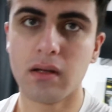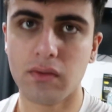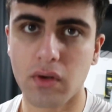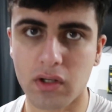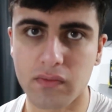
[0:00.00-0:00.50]

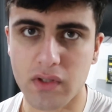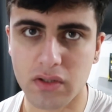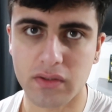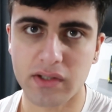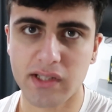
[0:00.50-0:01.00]
Not going to
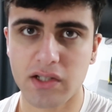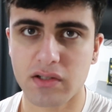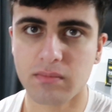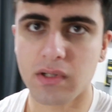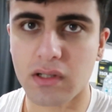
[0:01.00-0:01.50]
record this
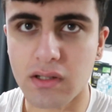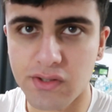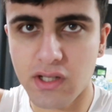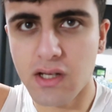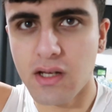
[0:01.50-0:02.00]
session
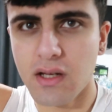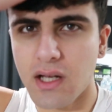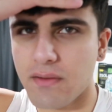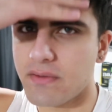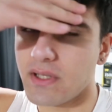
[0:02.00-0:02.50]
because
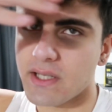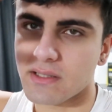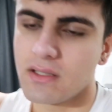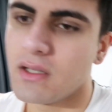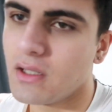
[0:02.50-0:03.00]
I feel
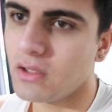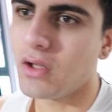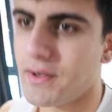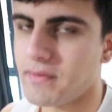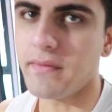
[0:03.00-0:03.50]
like
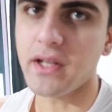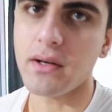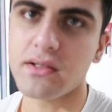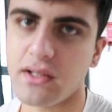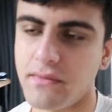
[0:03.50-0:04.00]
not every video
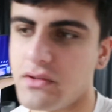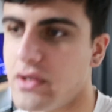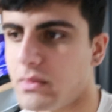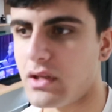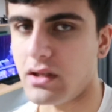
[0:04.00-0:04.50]
has to have the
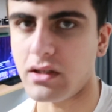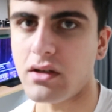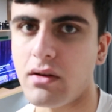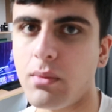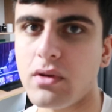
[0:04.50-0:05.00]
gym in it, you
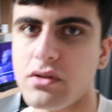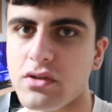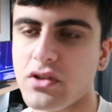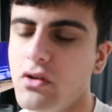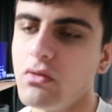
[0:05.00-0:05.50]
know, I want to
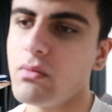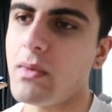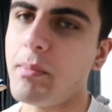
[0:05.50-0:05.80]
just show my